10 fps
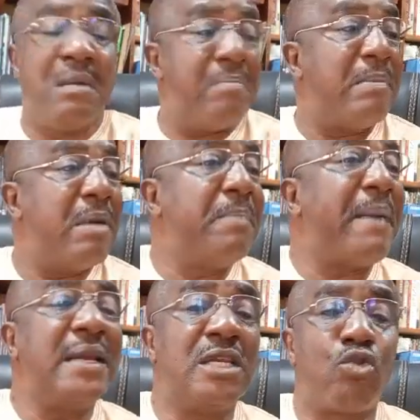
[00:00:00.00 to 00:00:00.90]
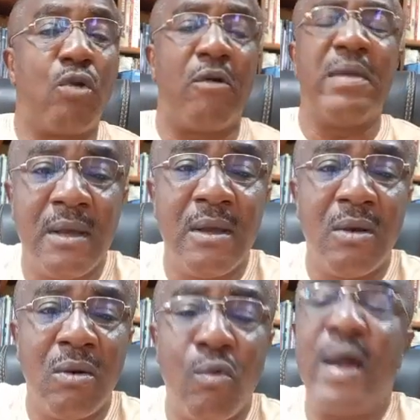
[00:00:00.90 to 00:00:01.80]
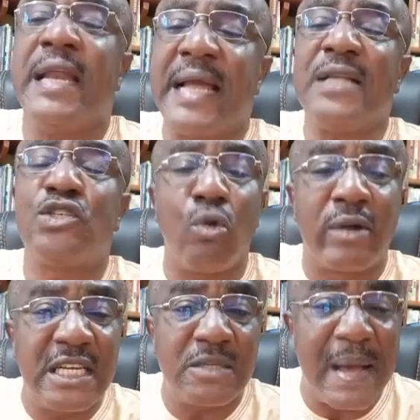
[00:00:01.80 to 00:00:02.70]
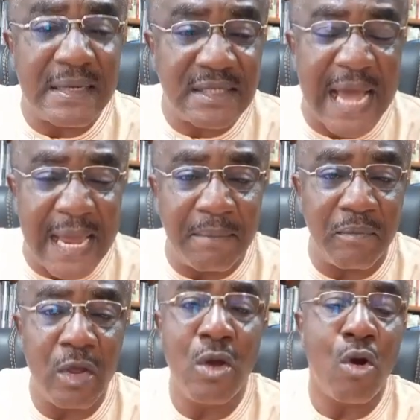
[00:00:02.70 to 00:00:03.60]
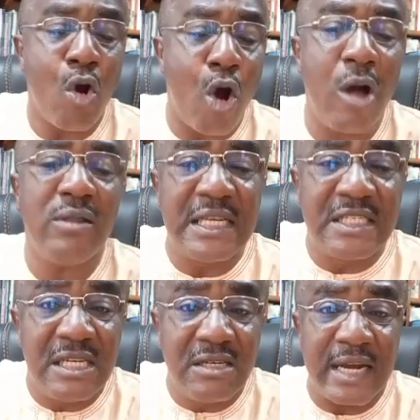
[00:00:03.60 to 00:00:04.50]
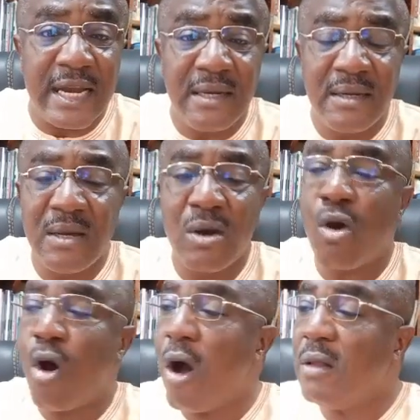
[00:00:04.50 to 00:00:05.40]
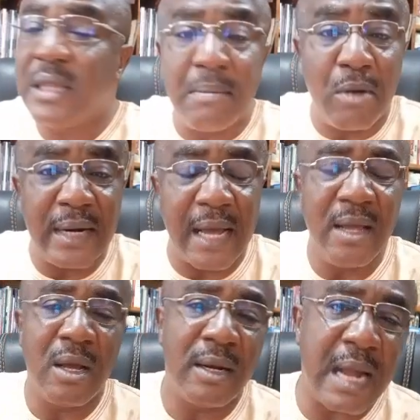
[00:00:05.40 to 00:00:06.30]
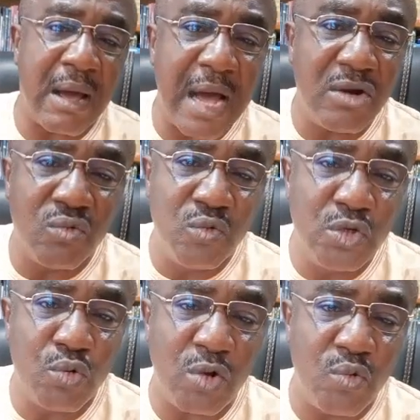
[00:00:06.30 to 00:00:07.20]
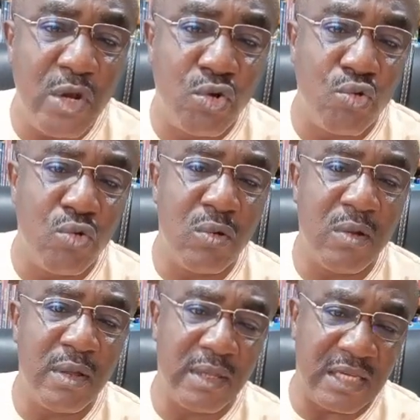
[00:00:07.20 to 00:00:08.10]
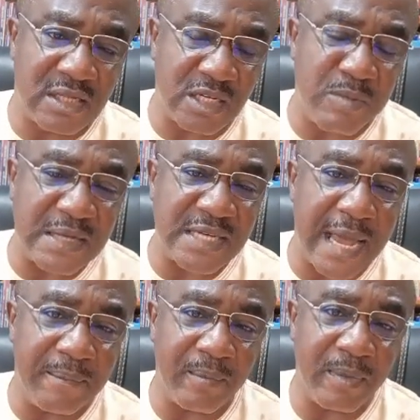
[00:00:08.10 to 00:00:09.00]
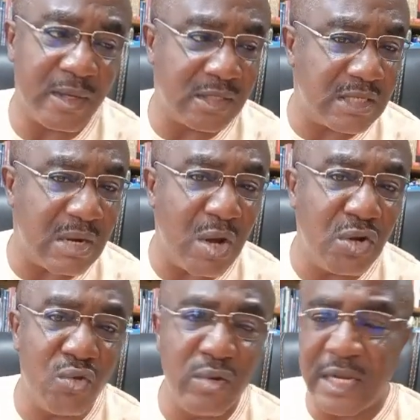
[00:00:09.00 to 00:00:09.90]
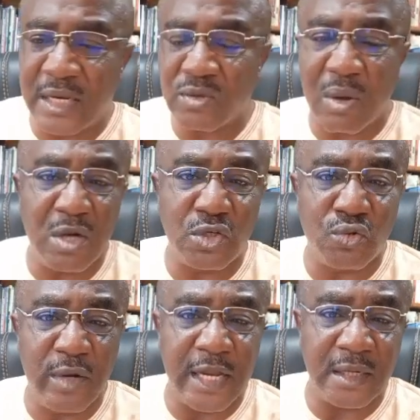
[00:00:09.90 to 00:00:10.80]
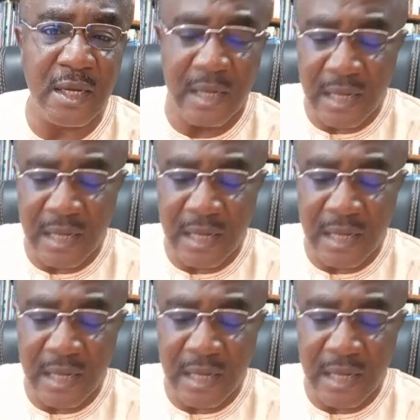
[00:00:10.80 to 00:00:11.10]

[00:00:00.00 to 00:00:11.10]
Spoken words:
My mommy buy this clothes for me. When it gets to Christmas time, call the children, call the mother. Now, how do we do? What do we do this Christmas time? Children, what do you need? This one, what do you need?